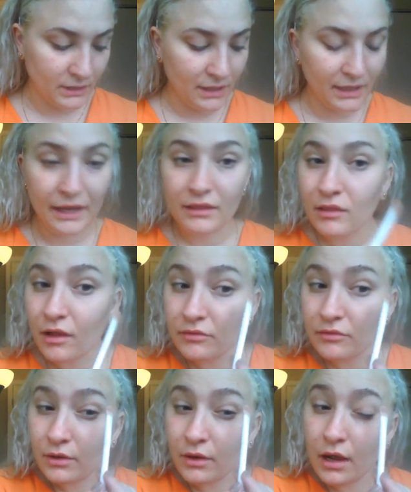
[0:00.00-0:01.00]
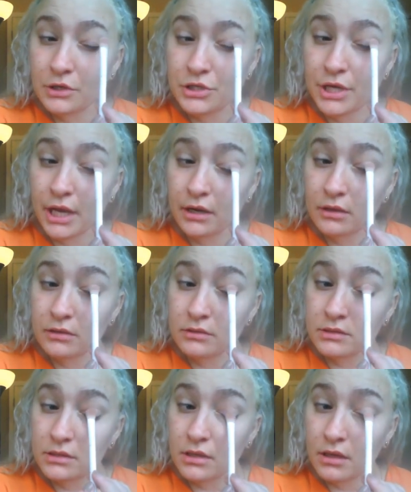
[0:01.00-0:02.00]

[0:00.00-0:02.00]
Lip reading: And I love Lorac shadows.